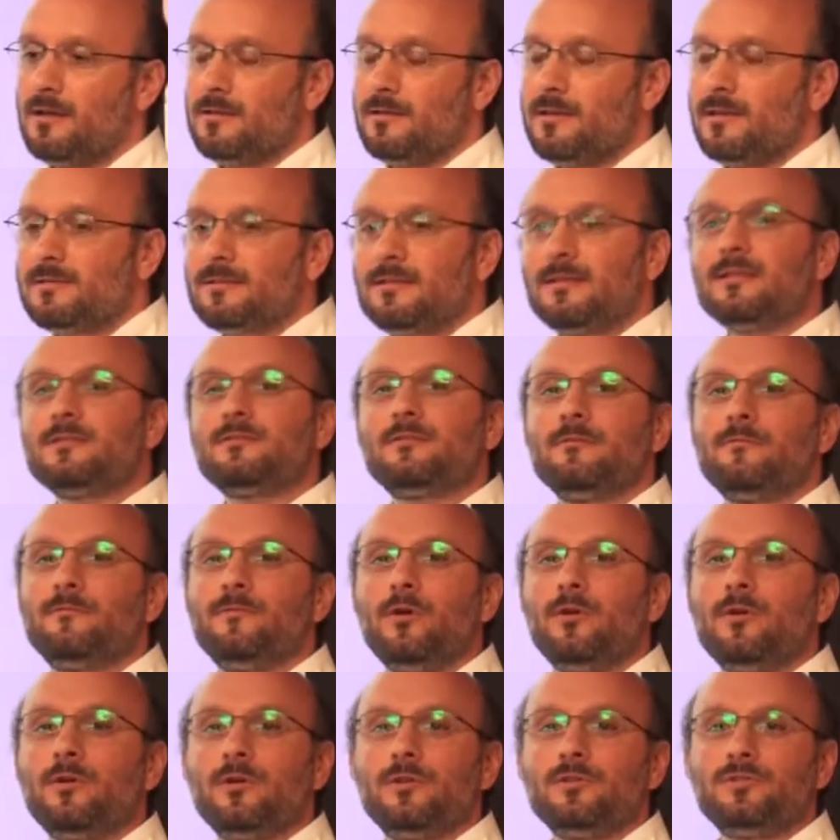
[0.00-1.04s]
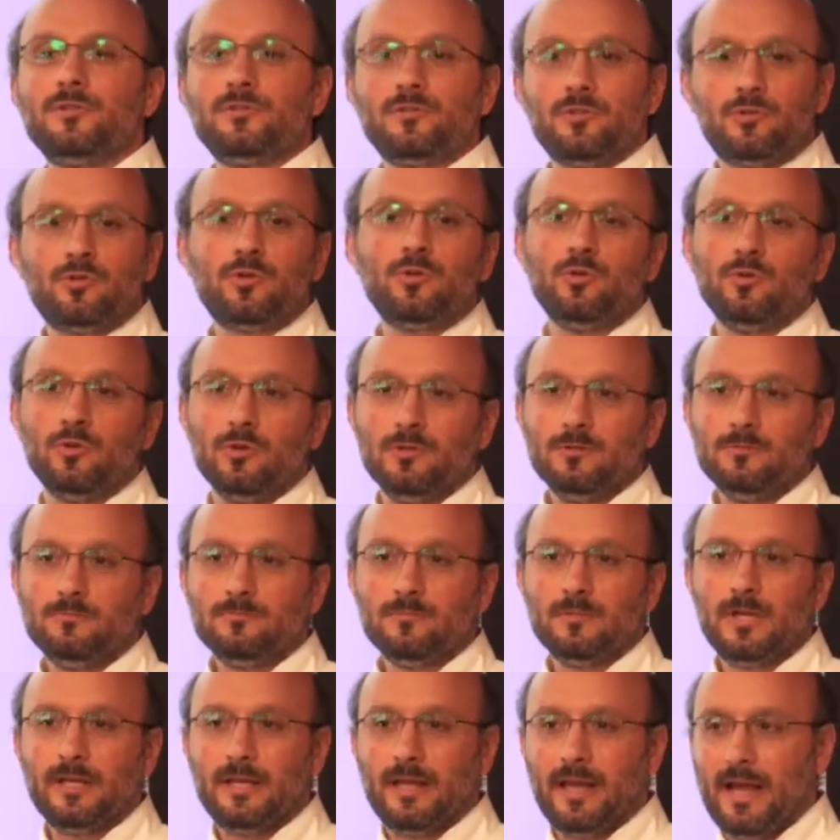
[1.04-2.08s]
this list of voters is a tool
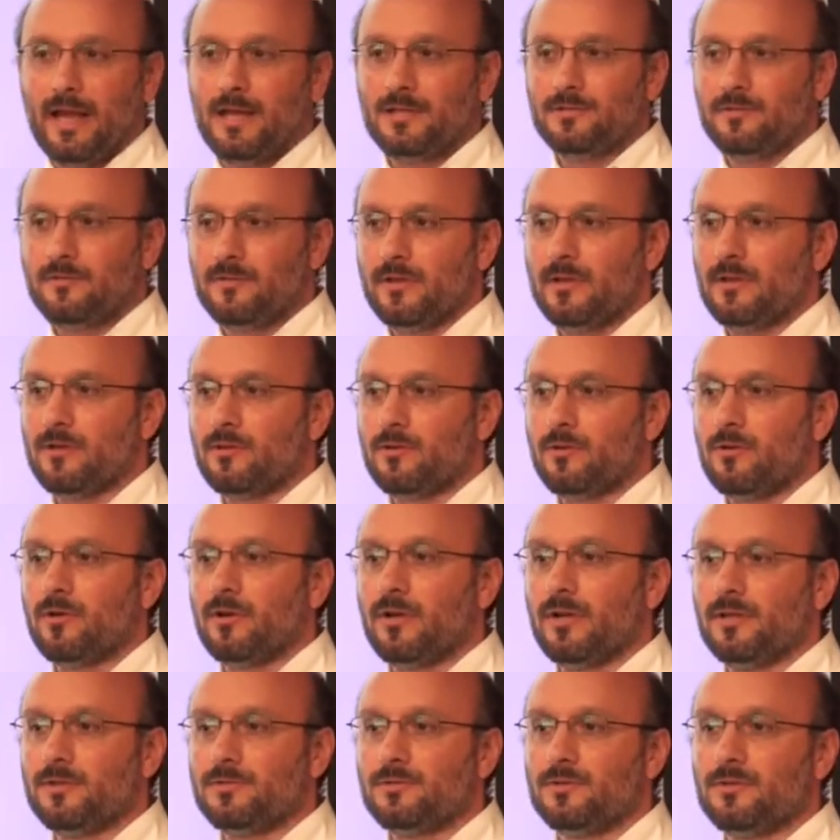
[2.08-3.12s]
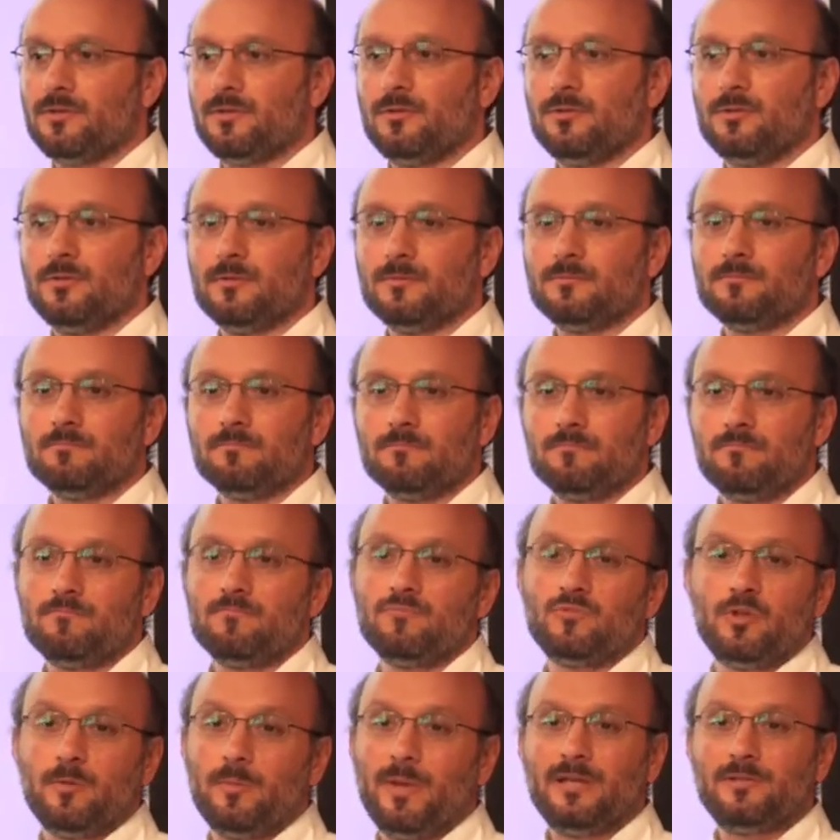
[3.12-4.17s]
in the hands of the authorities to
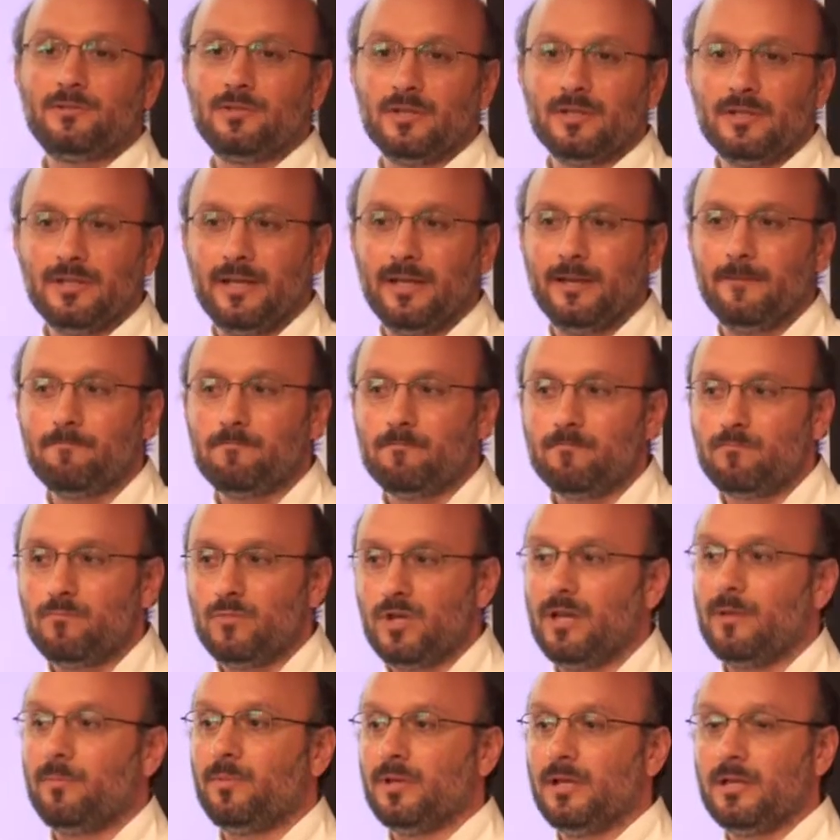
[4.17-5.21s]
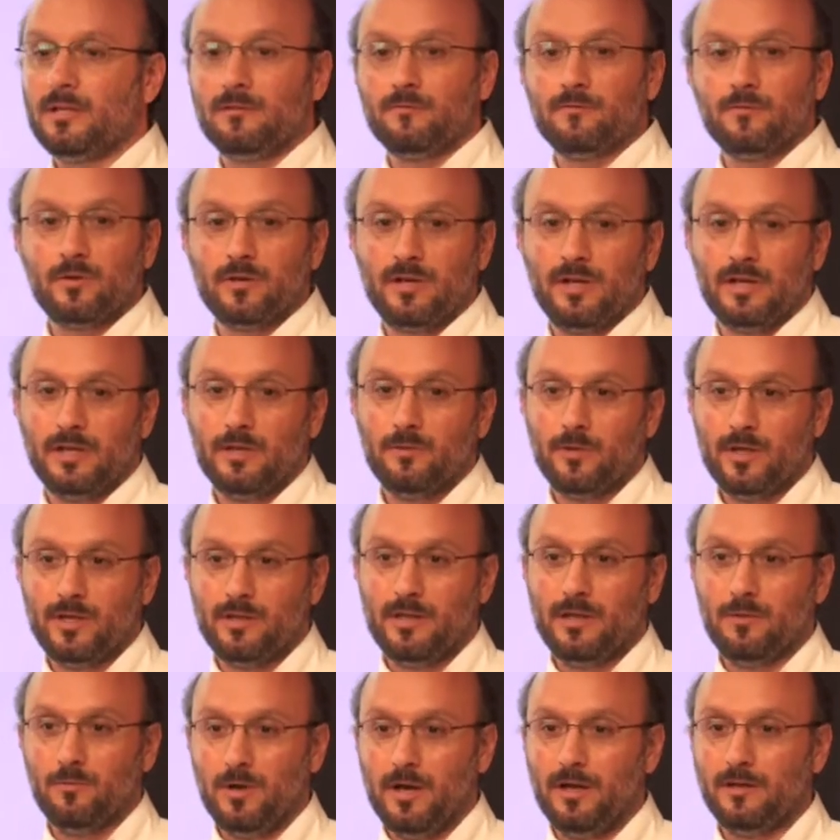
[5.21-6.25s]
basically manipulate the vote any way
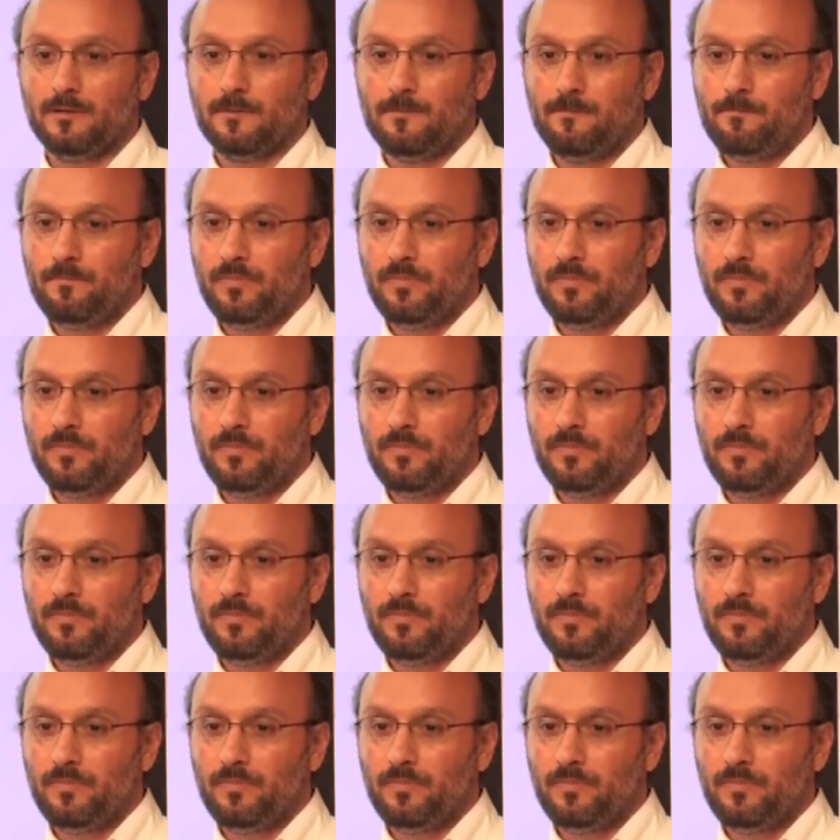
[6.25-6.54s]
they want.